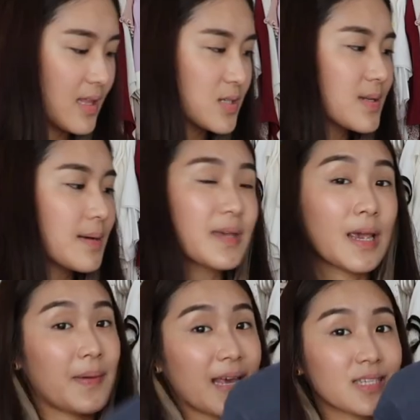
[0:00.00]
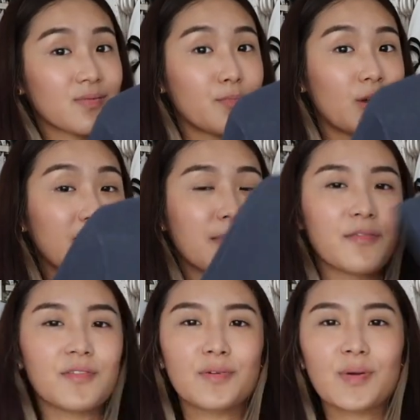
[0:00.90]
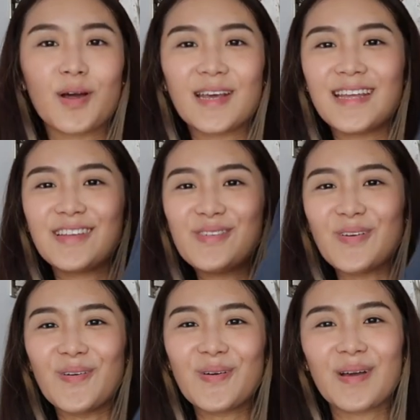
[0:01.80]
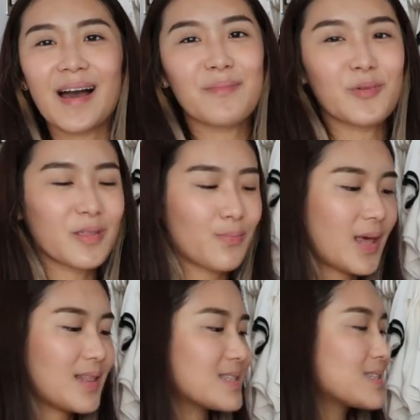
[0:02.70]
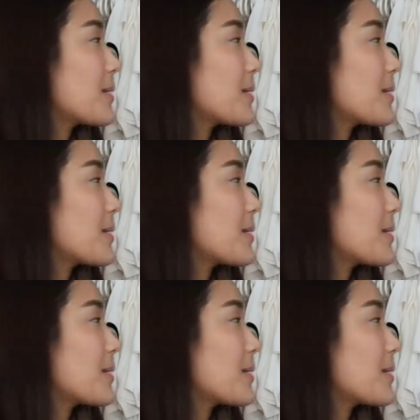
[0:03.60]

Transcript: This one I'm keeping. It's from Brandy Melville. We got it in New York with Ben's.